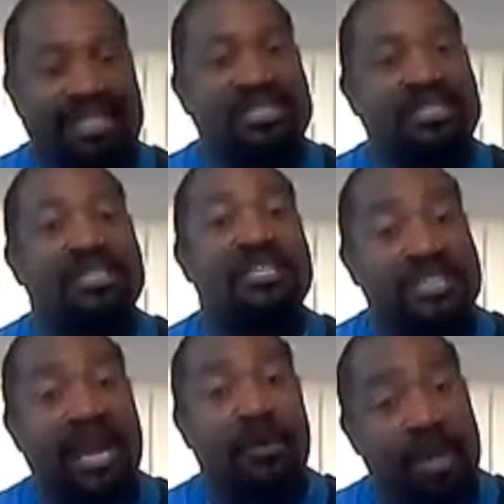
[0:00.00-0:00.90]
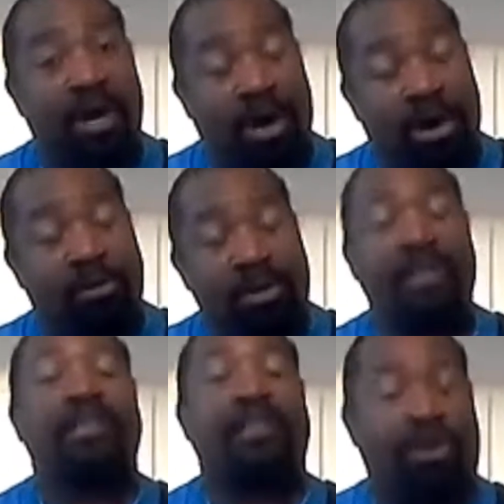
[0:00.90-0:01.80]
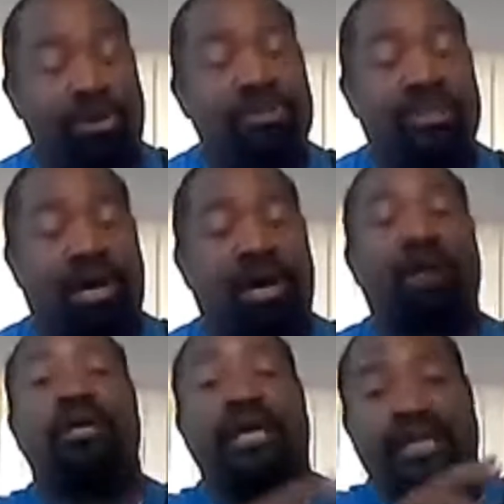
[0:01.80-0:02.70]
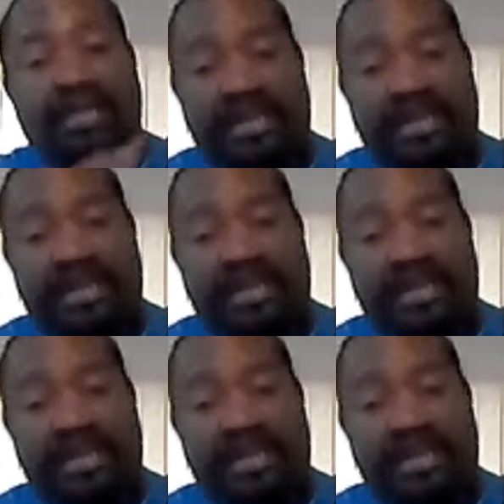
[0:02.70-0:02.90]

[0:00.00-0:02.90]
listened to the stereo, learned the song,